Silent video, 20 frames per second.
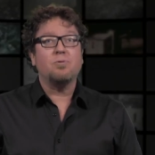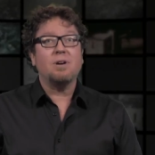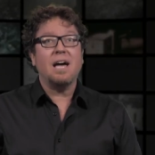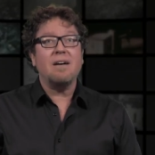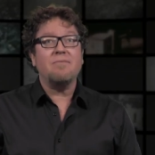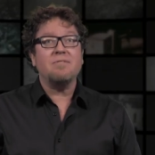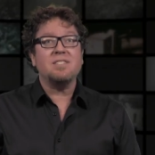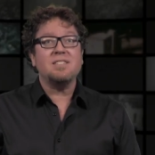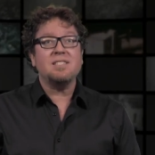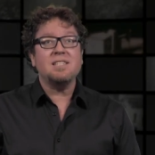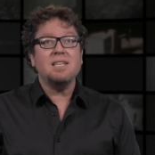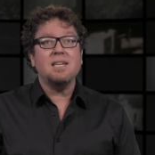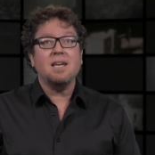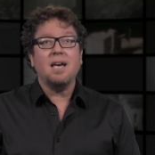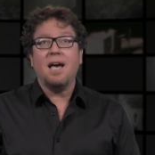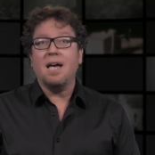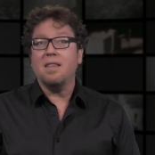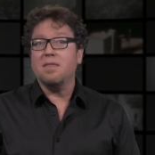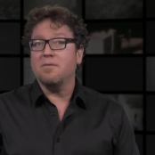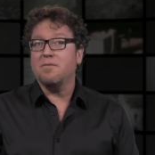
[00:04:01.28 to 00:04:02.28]
privacy
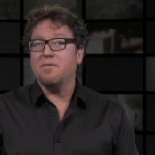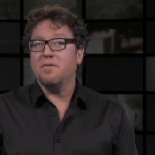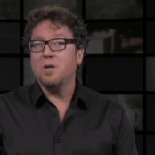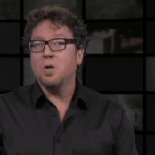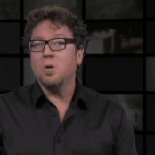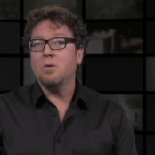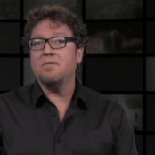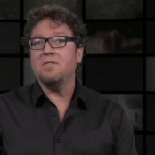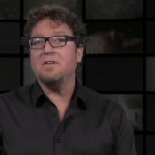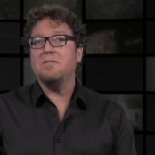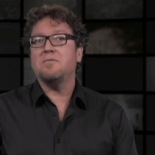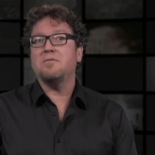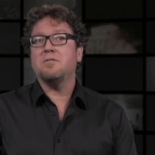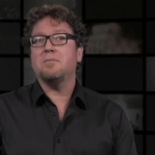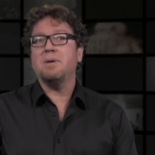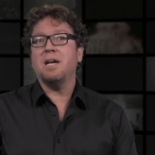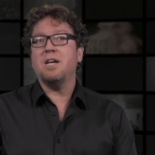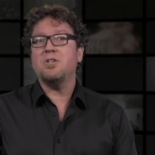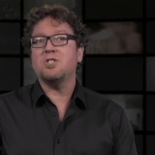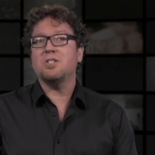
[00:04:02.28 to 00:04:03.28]
and the flow of
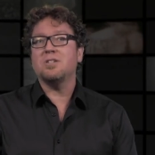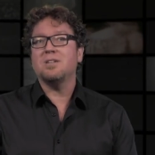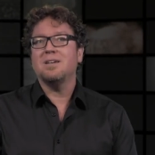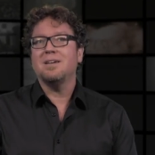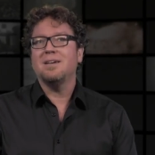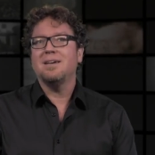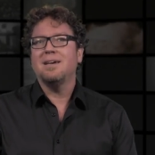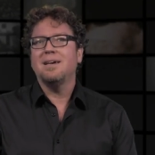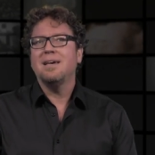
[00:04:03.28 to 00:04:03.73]
information,